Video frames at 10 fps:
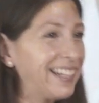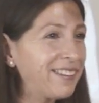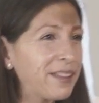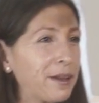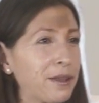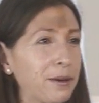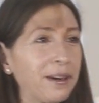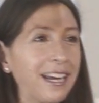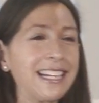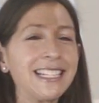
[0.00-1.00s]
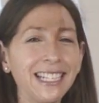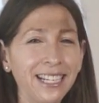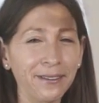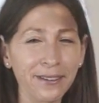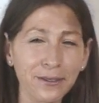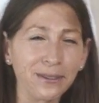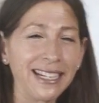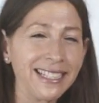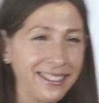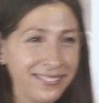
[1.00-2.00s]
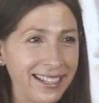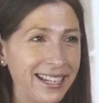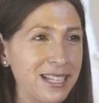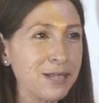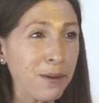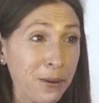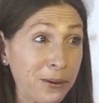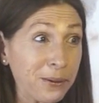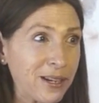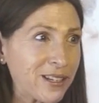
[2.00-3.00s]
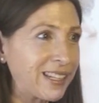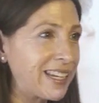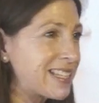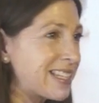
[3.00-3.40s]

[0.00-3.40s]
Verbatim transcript: even though they were 18 or 20 when they spoke originally in